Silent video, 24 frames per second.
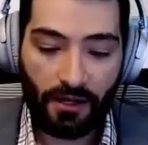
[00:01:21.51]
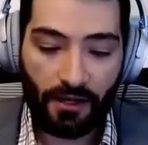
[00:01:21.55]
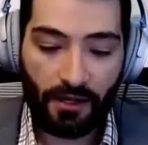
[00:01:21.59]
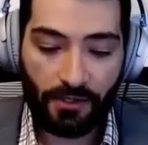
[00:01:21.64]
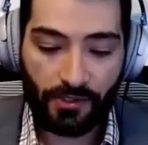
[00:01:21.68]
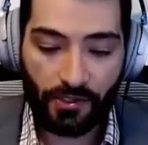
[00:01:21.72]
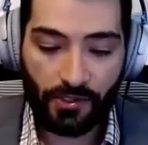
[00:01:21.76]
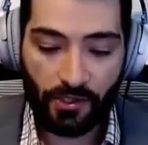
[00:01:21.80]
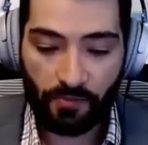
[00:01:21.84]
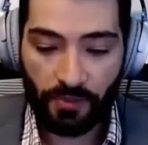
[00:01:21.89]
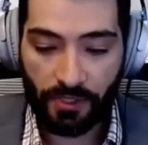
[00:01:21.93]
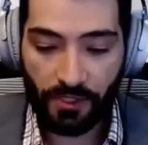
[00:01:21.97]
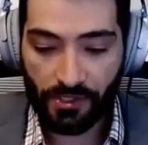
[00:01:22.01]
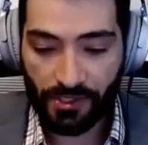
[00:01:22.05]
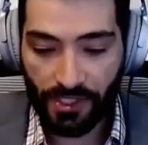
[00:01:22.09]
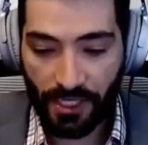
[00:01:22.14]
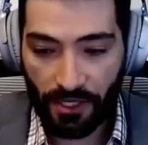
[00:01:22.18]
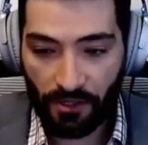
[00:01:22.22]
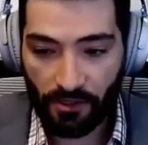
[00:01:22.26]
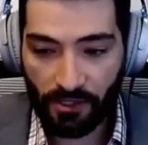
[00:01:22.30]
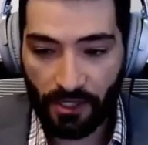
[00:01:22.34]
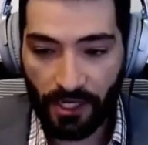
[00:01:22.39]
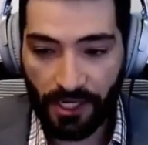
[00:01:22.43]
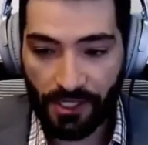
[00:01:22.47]
is to be
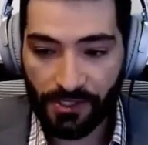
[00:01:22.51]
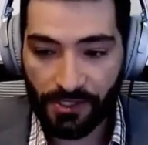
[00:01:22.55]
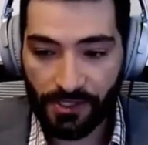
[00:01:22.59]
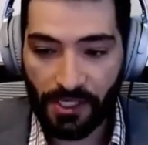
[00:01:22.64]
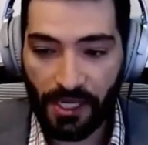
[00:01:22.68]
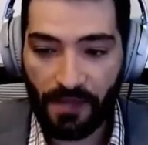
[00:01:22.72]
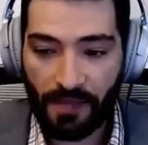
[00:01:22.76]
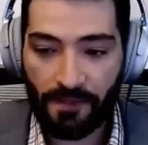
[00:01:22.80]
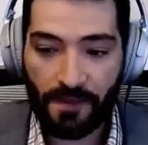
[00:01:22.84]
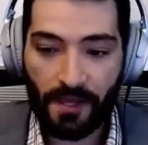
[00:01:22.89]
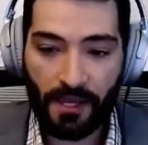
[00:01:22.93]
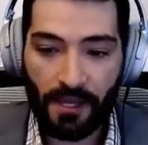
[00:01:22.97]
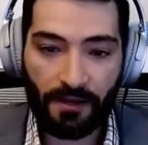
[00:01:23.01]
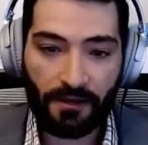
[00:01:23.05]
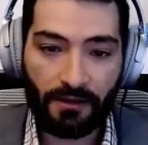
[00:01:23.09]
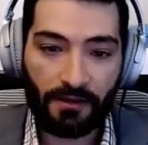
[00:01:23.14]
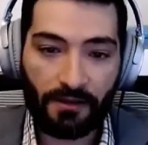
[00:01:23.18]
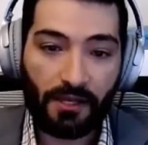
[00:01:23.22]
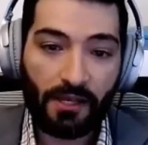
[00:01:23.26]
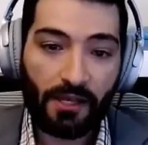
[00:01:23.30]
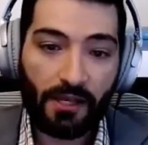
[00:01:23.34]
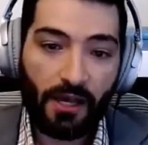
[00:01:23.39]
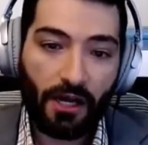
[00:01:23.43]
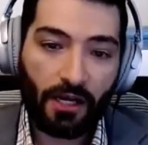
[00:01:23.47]
standardized, and then
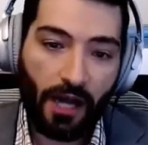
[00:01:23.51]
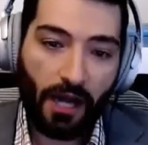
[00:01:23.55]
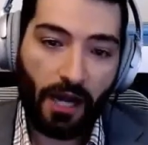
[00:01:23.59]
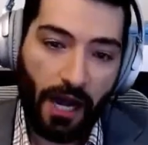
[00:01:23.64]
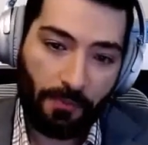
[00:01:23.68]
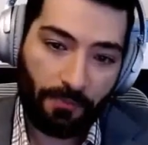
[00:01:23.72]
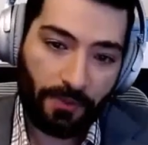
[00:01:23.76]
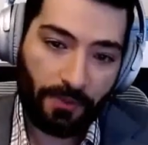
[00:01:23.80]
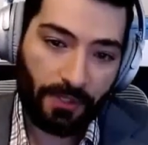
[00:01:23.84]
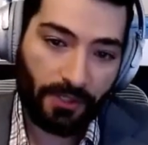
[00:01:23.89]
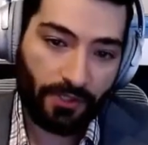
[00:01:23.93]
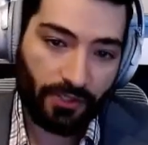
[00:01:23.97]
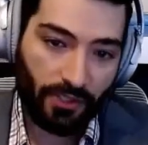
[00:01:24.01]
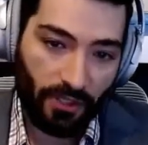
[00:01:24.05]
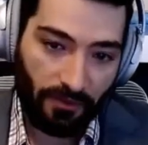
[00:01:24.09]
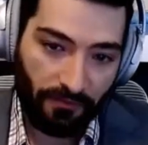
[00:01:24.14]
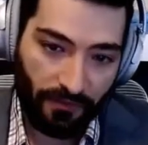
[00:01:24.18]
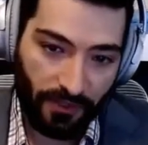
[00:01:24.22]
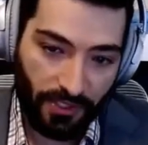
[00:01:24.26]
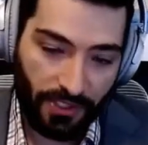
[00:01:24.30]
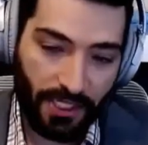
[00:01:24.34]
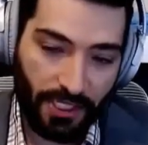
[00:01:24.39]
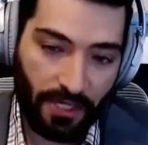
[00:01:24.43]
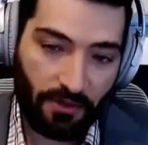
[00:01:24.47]
copies of
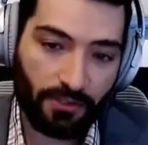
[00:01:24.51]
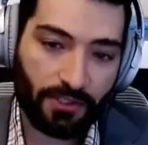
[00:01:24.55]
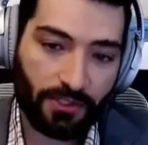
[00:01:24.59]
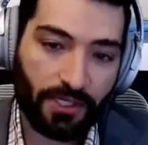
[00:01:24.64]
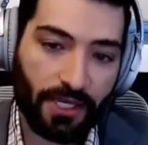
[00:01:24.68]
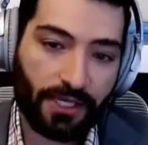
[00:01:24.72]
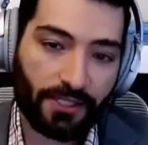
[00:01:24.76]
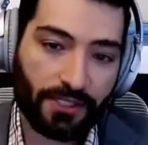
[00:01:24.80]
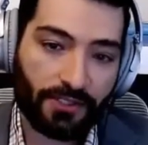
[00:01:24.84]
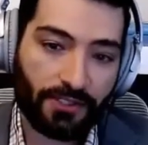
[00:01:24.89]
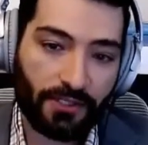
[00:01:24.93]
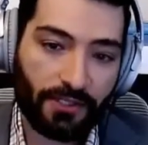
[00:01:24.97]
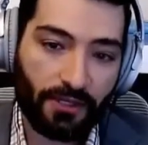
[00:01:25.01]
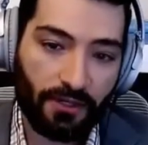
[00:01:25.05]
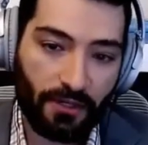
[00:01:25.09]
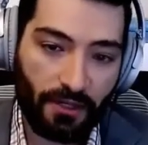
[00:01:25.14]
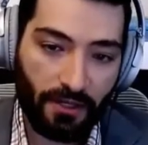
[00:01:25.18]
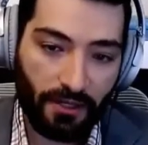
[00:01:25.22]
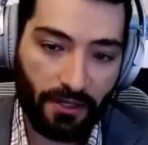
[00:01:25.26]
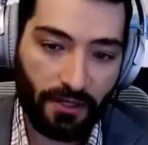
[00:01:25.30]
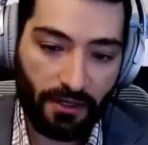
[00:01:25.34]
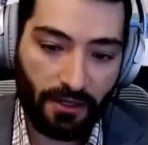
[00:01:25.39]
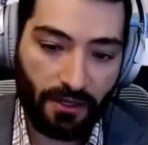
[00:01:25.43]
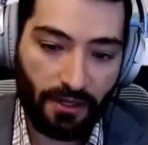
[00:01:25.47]
the standard text
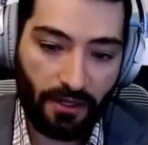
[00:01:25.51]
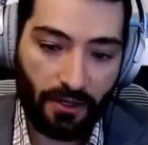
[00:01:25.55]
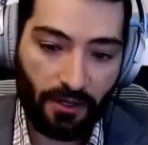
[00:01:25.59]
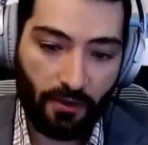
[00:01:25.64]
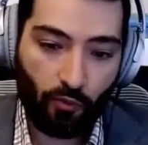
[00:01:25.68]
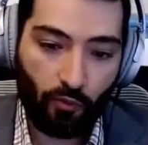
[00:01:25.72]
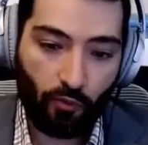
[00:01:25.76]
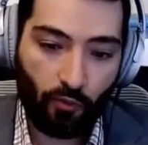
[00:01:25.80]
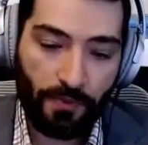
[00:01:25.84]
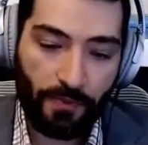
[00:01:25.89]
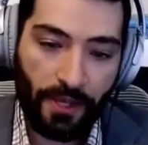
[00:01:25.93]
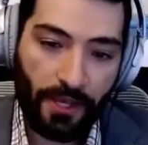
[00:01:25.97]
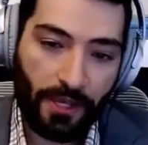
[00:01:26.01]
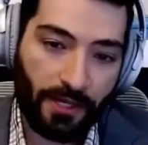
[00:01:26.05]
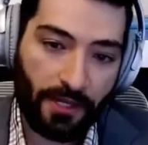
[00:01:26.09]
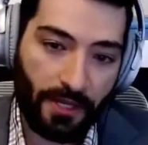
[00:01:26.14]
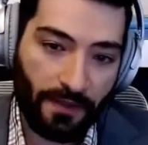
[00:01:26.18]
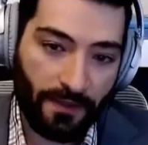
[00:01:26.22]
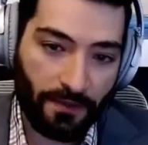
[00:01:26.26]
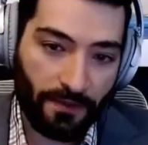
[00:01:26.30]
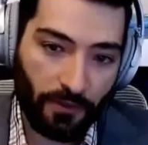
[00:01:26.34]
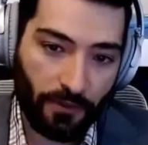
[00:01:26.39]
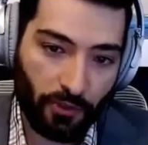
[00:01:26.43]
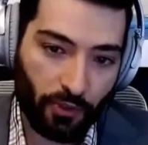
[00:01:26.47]
were made
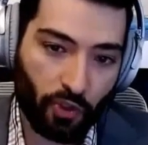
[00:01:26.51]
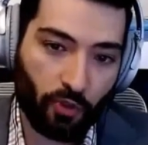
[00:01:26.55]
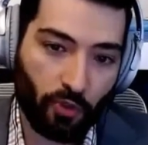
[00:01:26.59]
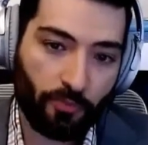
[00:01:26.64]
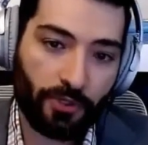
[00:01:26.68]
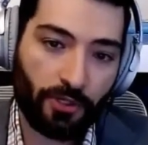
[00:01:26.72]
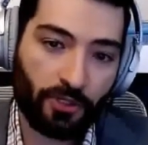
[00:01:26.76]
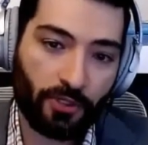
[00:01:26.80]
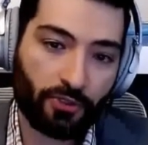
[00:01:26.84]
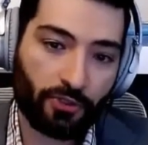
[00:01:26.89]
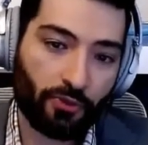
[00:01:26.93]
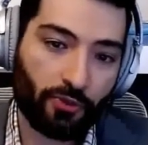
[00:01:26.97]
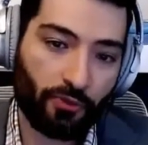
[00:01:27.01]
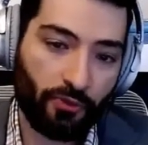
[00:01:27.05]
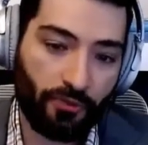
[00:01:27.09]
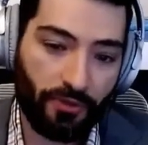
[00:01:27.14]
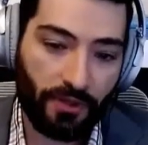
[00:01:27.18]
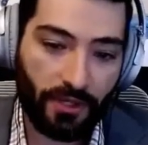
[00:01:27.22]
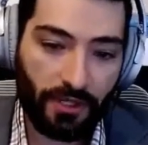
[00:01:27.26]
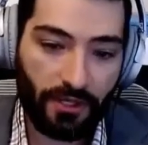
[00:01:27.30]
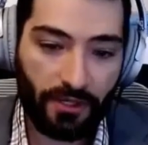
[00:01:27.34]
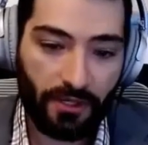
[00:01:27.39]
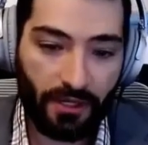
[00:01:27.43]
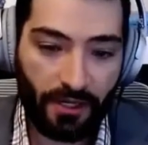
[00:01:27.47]
and then distributed to
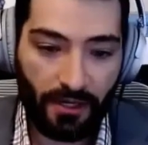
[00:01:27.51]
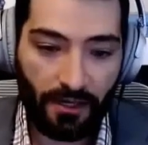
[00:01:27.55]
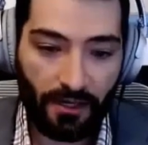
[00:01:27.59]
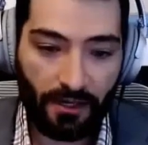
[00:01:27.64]
the